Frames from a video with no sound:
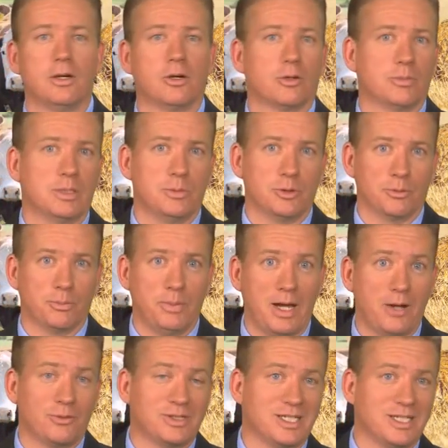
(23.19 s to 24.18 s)
or maybe your
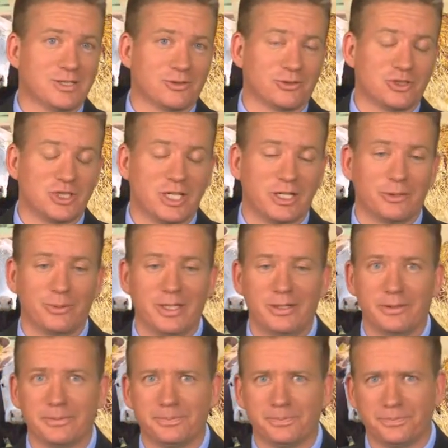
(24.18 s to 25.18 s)
biodiesel generator.